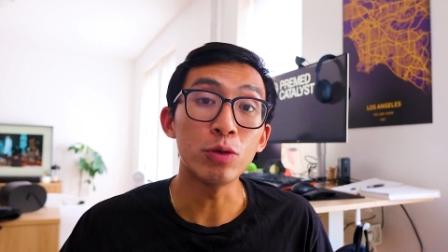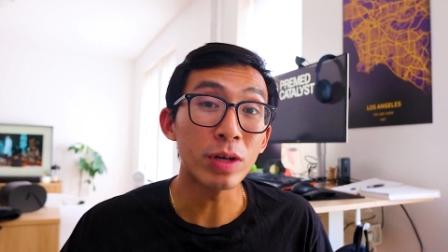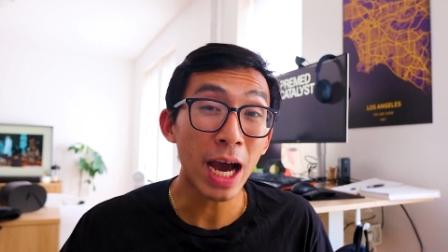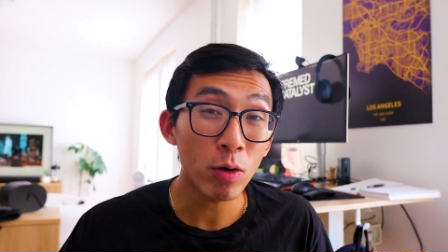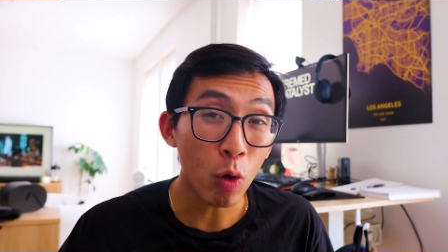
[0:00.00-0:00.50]
you
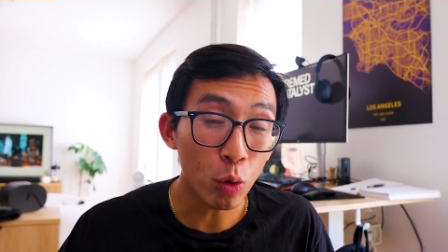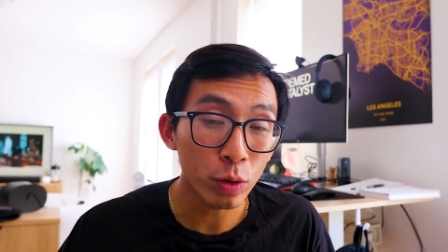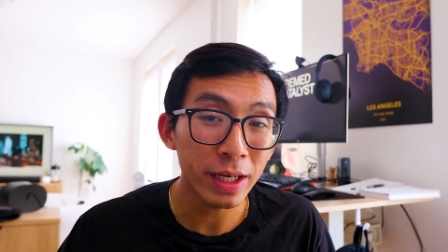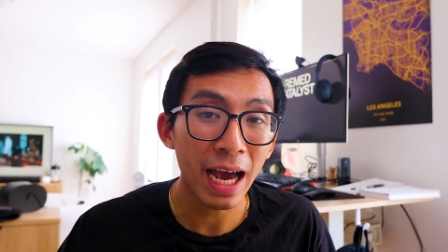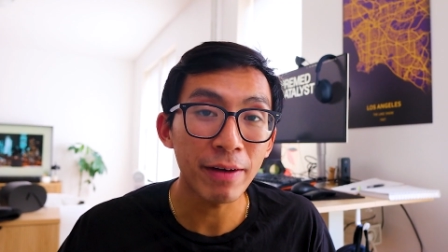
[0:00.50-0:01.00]
now
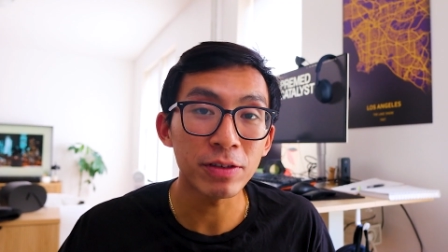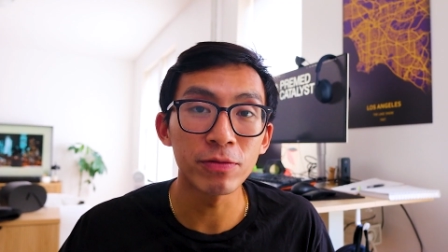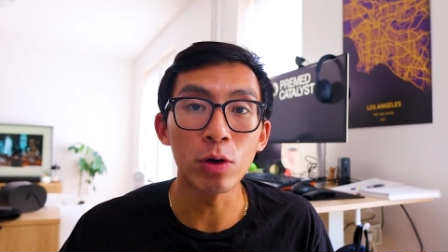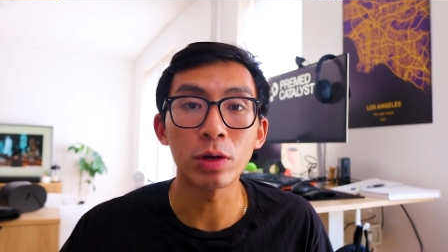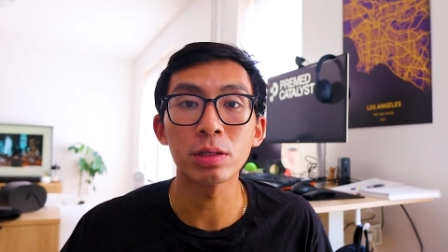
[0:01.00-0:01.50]
only have to
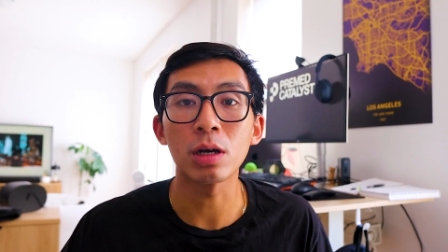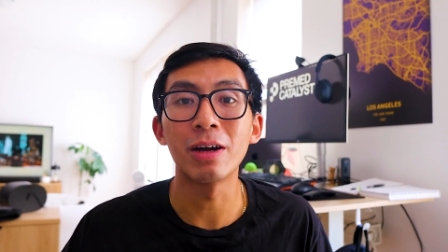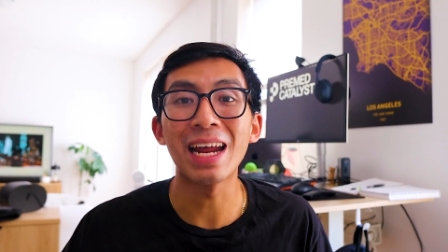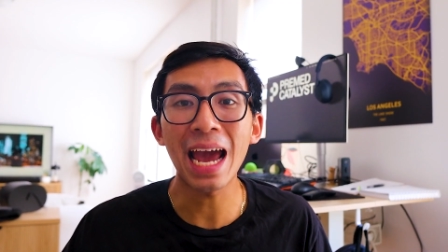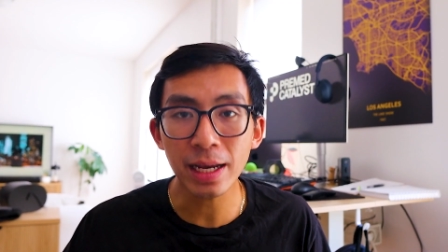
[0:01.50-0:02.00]
focus
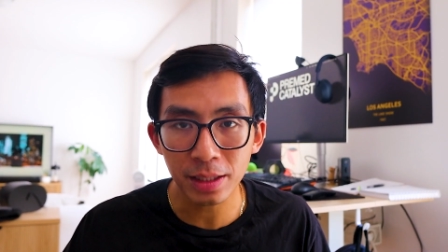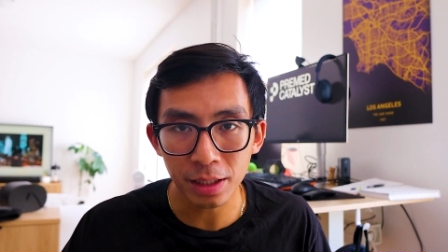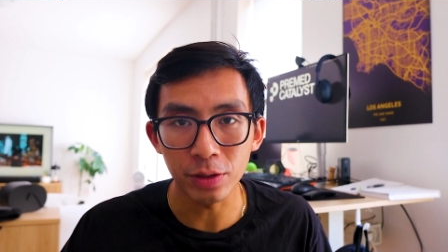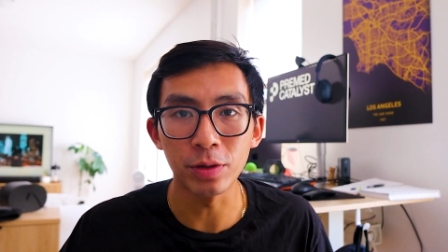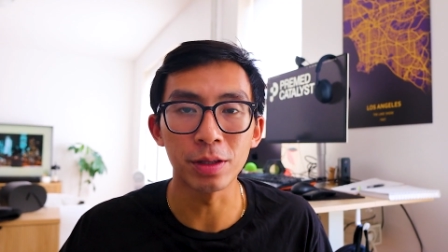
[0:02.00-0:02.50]
on
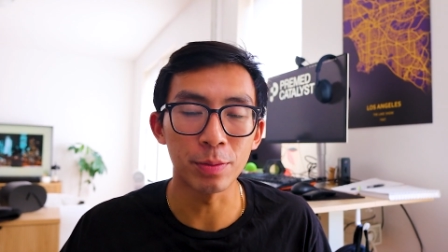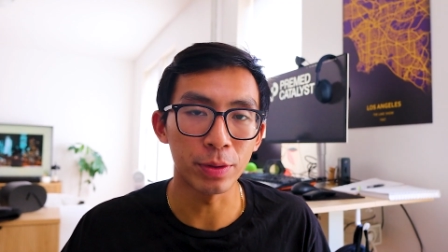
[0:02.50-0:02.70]
executing the